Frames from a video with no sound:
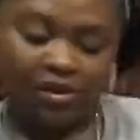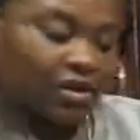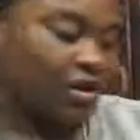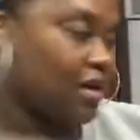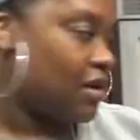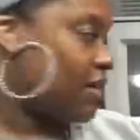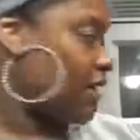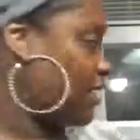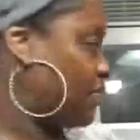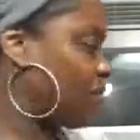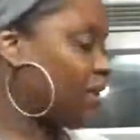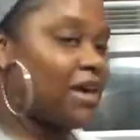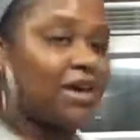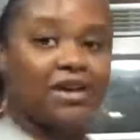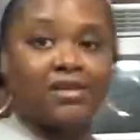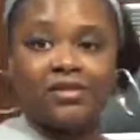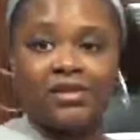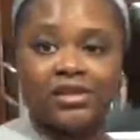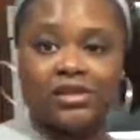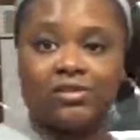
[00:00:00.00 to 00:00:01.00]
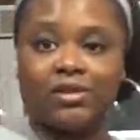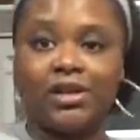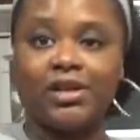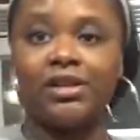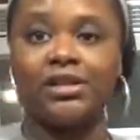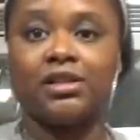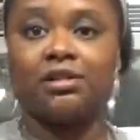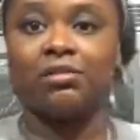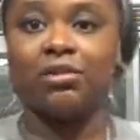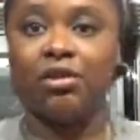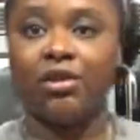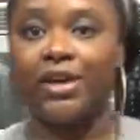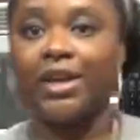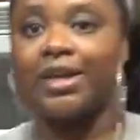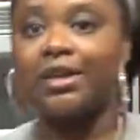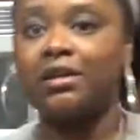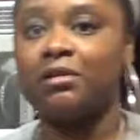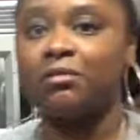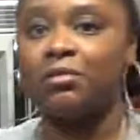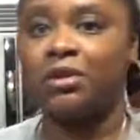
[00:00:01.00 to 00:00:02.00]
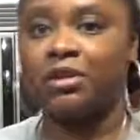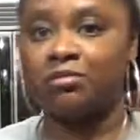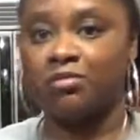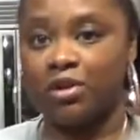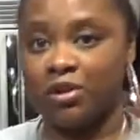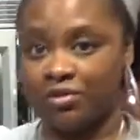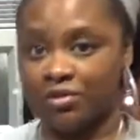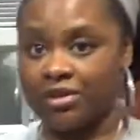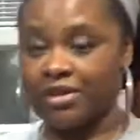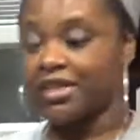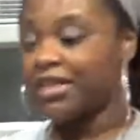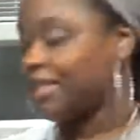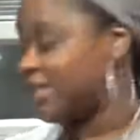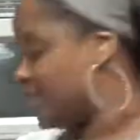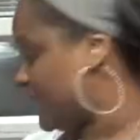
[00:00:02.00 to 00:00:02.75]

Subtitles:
Alright, my oven's ready, so I'm gonna go ahead and put both of these